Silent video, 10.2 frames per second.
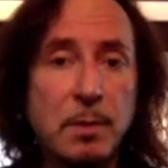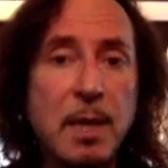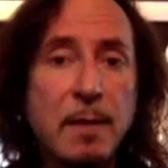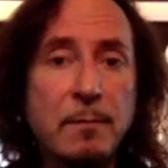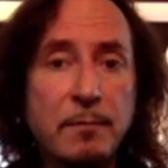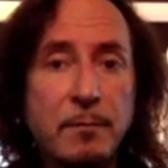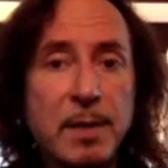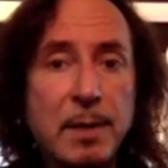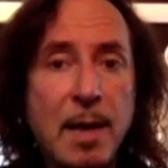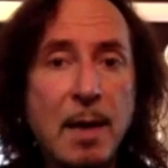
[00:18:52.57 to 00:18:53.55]
We gave a
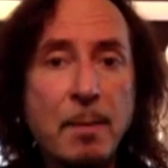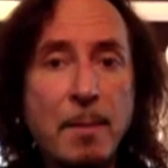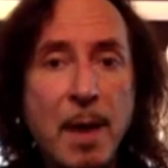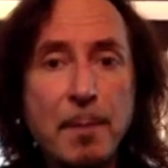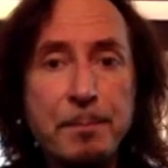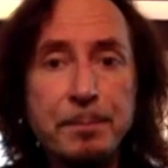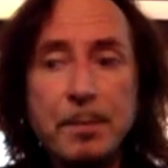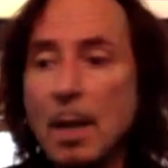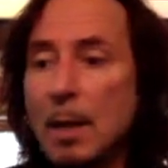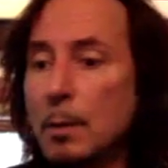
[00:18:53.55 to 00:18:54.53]
free album out,
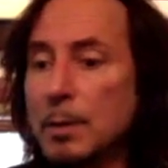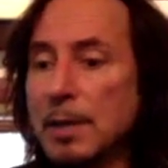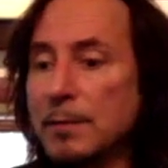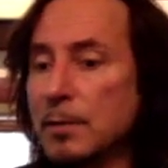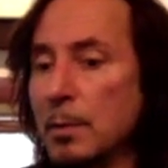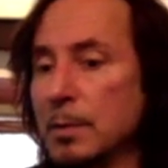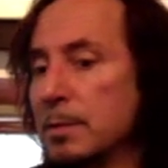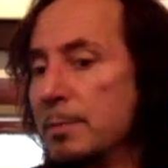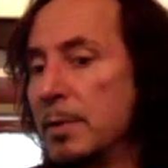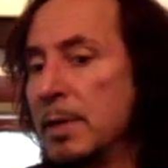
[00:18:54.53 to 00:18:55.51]
which I thought was
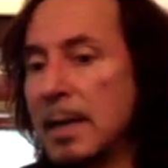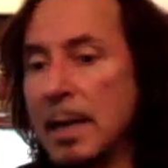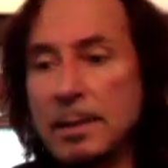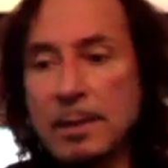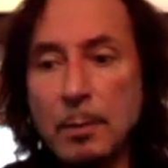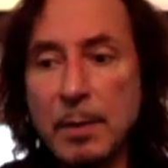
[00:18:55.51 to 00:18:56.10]
a brilliant idea.